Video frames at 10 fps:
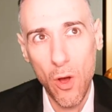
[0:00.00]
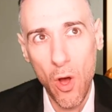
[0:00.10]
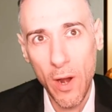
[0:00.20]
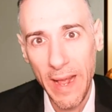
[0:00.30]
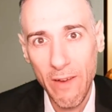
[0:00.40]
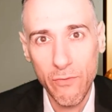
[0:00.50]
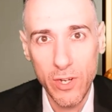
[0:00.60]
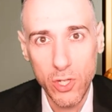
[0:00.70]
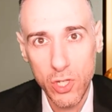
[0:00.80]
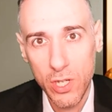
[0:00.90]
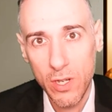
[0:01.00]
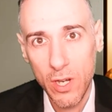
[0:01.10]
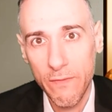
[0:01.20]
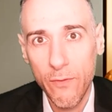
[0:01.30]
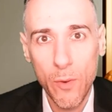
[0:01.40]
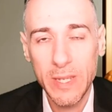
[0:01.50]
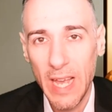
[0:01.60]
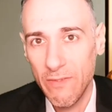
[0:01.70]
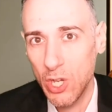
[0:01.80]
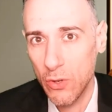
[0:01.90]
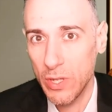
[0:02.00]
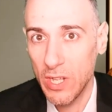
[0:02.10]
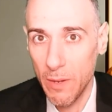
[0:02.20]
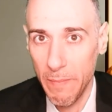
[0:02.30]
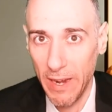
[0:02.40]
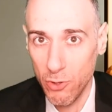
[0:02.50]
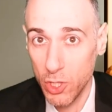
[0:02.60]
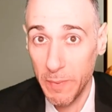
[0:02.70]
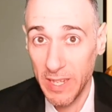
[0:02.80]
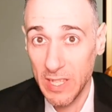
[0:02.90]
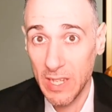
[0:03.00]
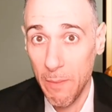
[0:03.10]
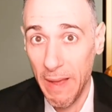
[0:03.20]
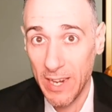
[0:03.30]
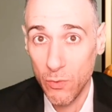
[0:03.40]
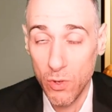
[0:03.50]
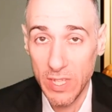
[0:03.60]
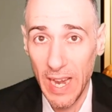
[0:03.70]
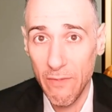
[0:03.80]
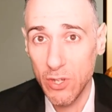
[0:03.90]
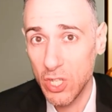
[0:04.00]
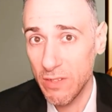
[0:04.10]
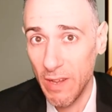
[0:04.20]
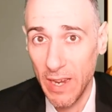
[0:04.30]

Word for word: on average, conformists have generally done better just because it's come back towards an average and,